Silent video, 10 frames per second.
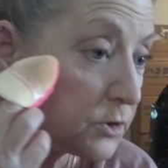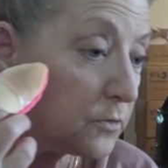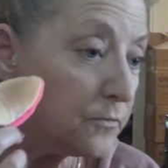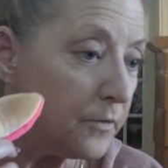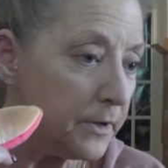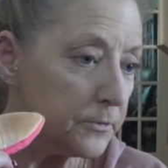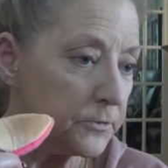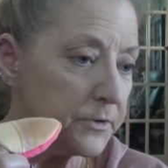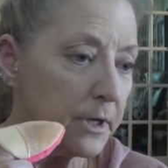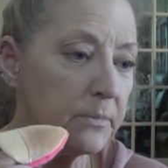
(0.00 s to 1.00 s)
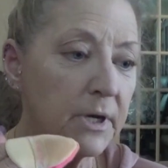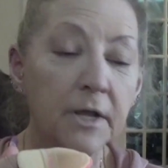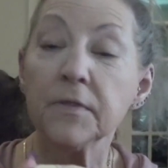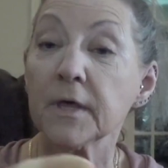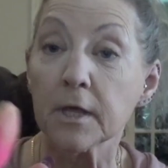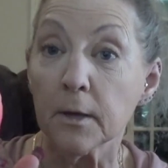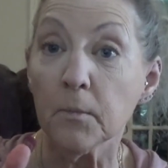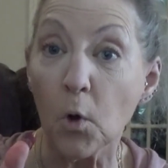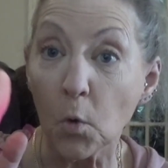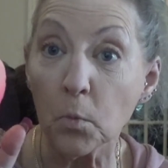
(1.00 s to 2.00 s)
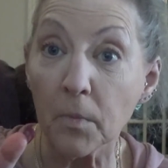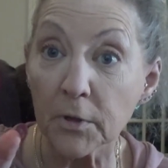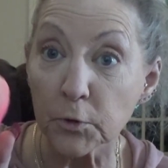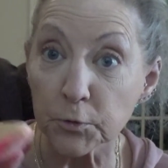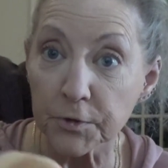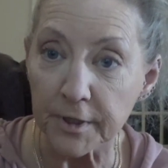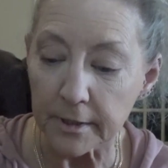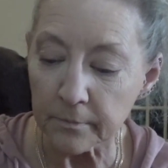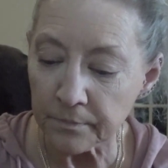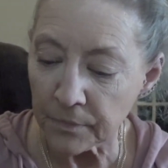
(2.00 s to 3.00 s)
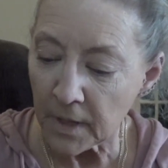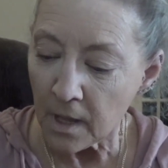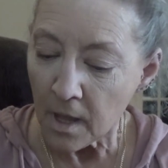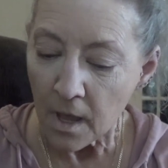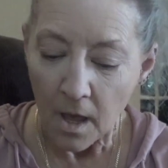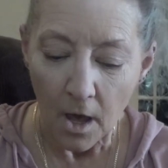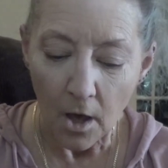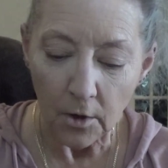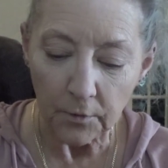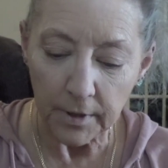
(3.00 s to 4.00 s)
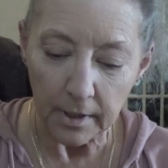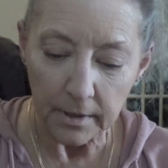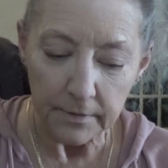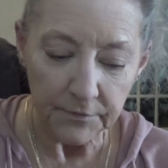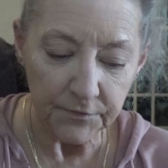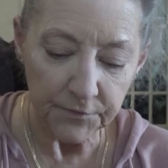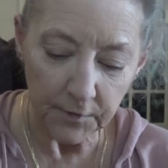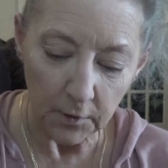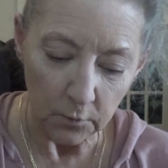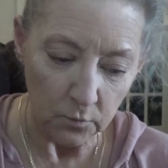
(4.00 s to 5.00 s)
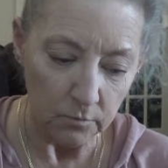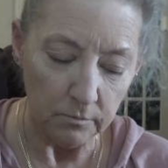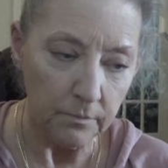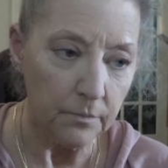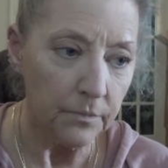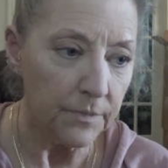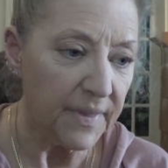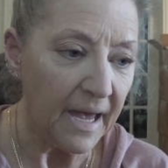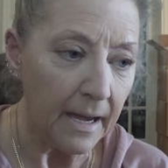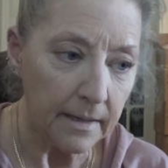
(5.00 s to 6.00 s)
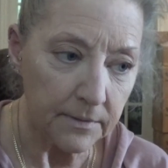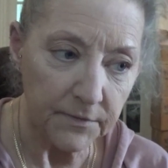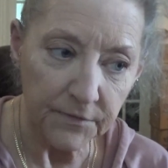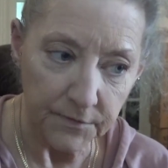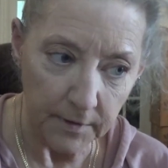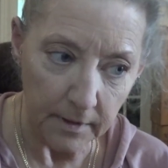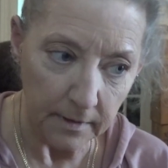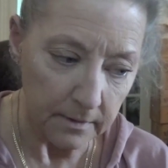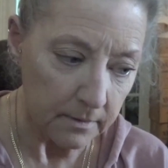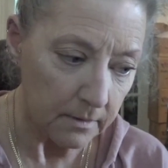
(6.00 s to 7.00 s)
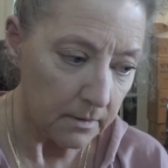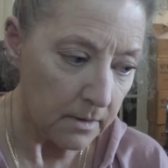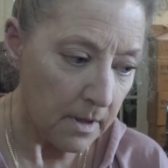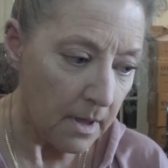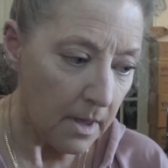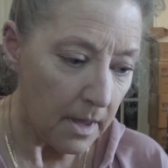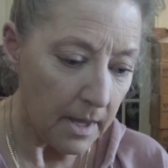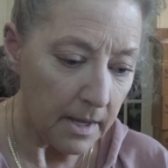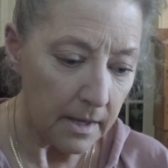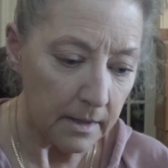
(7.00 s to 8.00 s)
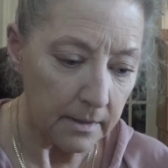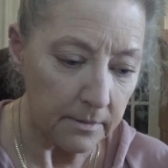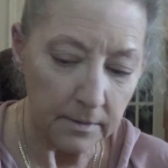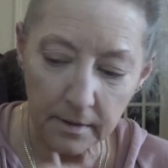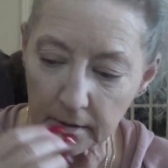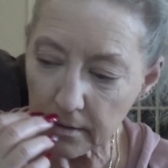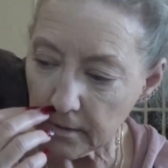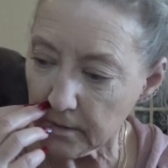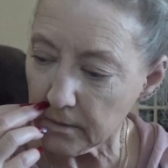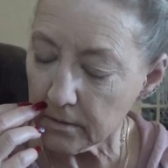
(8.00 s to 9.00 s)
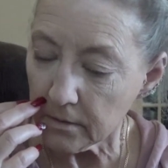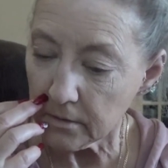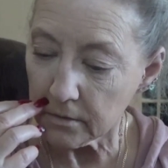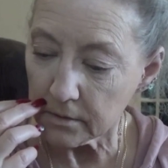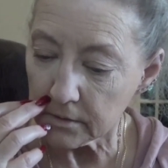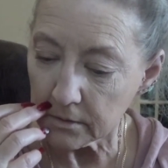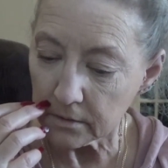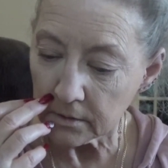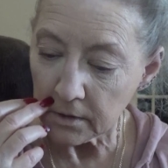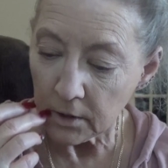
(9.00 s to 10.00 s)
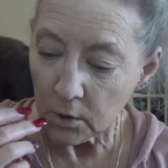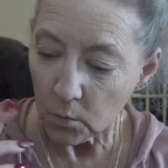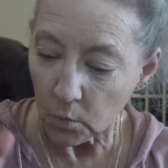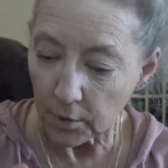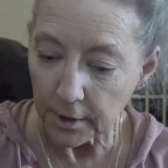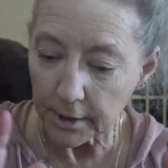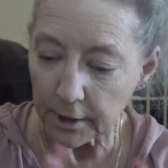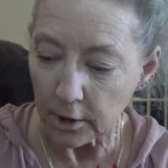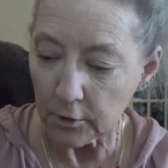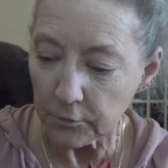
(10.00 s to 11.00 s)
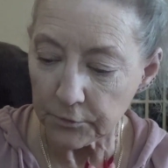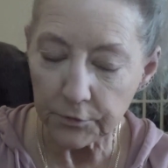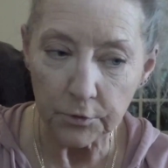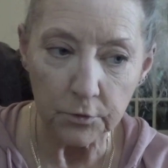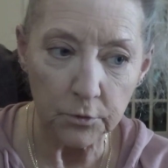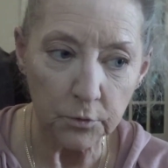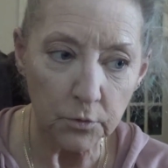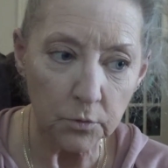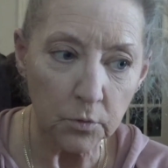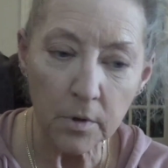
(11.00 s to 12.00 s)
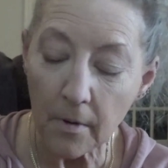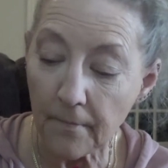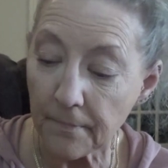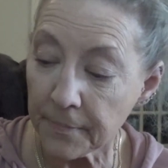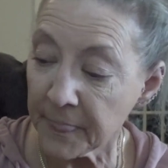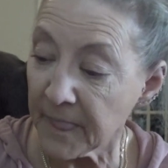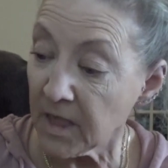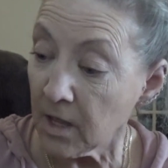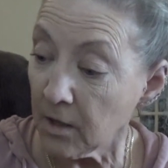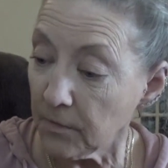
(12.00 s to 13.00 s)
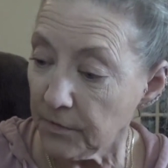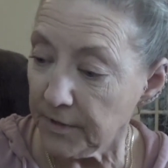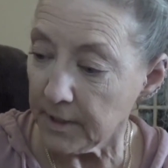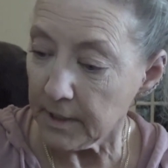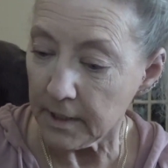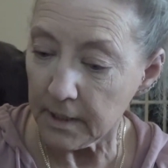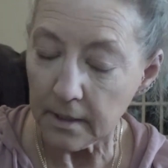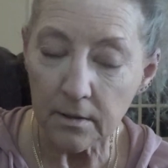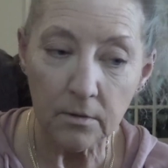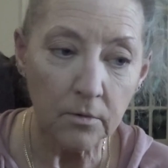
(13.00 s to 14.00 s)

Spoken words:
old father time, but I think I'm old mother time. Okay, so that is done. And we're going to go to the